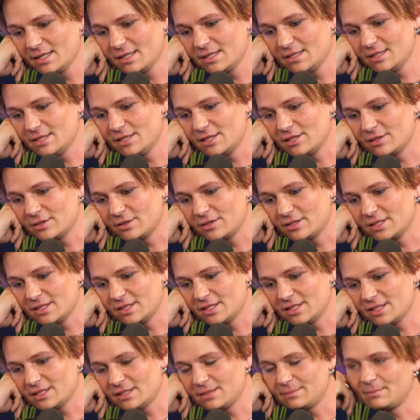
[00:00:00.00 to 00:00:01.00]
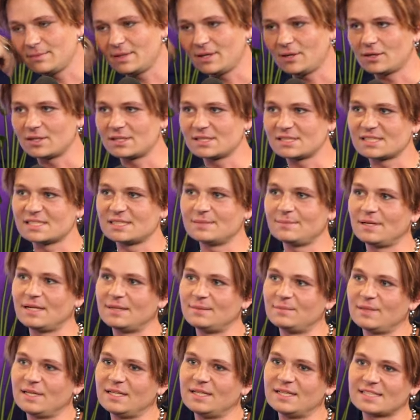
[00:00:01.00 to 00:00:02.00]
You know, honestly, my
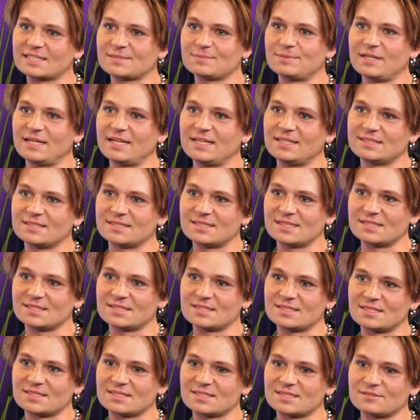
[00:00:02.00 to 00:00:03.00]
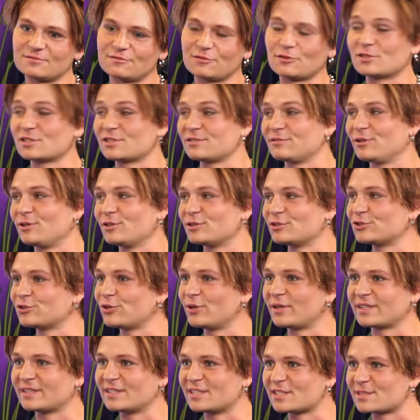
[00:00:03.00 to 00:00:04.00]
next plan is just, first of all,
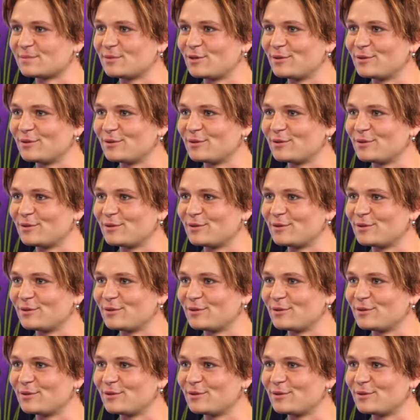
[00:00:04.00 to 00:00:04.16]
enjoying this